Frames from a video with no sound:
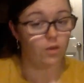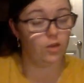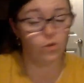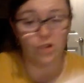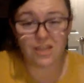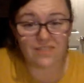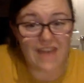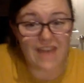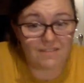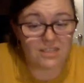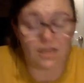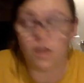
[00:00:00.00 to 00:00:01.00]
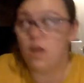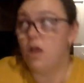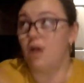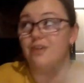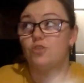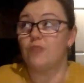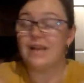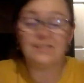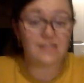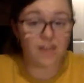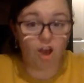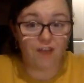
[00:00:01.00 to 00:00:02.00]
And you don't even have to address
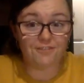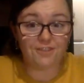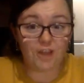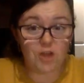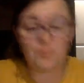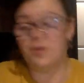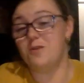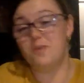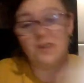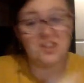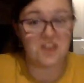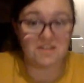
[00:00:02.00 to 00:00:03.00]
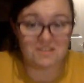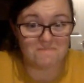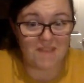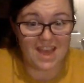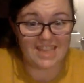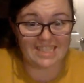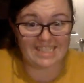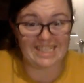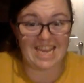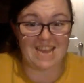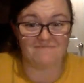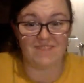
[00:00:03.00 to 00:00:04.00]
the envelope and you don't even have to buy the
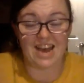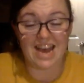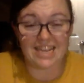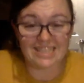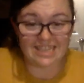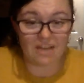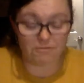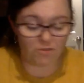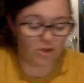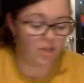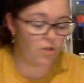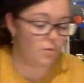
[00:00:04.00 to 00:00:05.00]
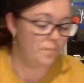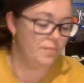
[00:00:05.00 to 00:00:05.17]
stamp. I did that for you.